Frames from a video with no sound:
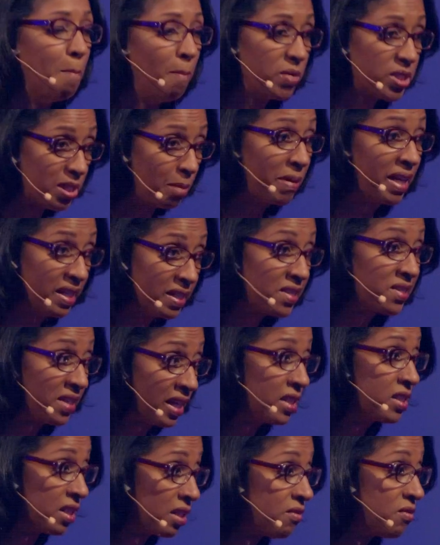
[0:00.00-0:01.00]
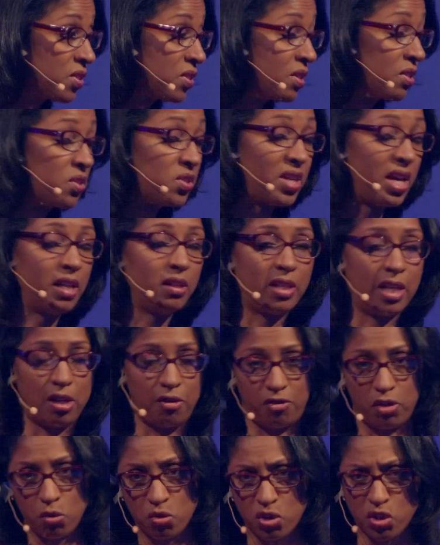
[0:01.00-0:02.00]
some incentives that said that
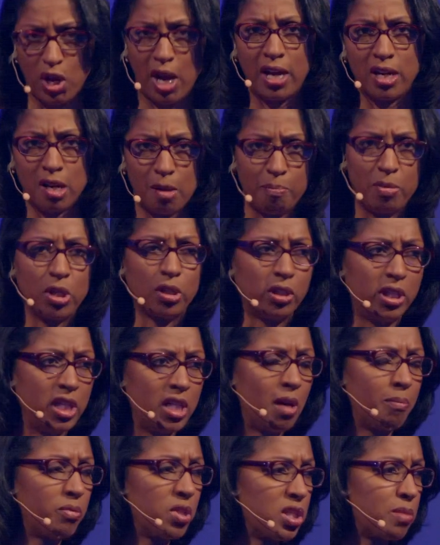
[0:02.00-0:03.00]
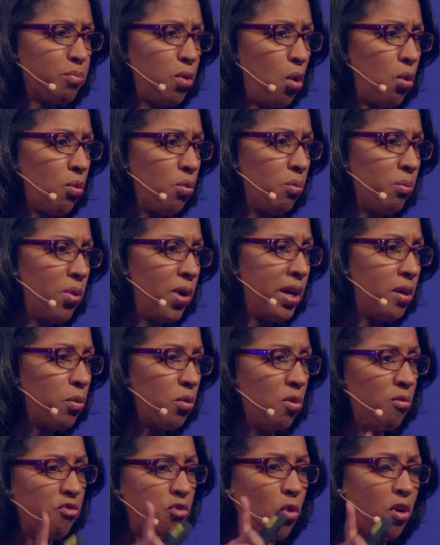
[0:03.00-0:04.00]
if you sign up and clean up this break
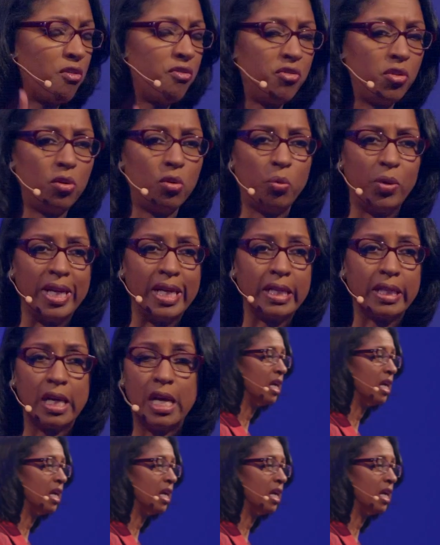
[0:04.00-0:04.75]
room for a full week,